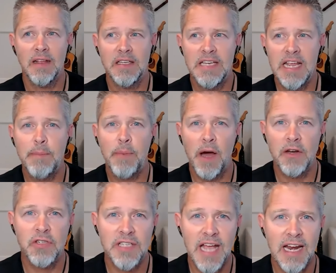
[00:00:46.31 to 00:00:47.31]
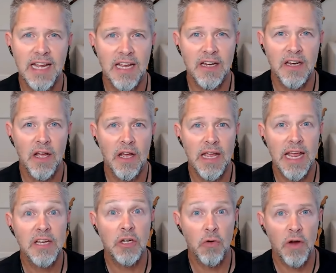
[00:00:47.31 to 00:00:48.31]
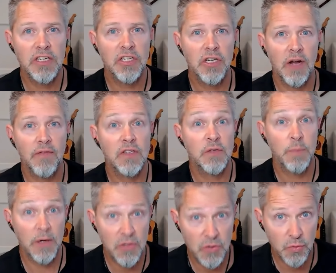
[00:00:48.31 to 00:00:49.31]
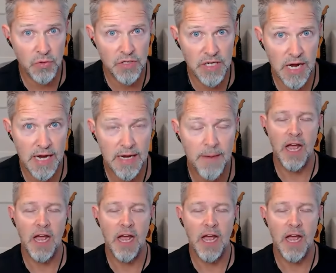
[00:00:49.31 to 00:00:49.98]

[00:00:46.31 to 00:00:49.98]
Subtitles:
deep understanding and integration of the spiritual side.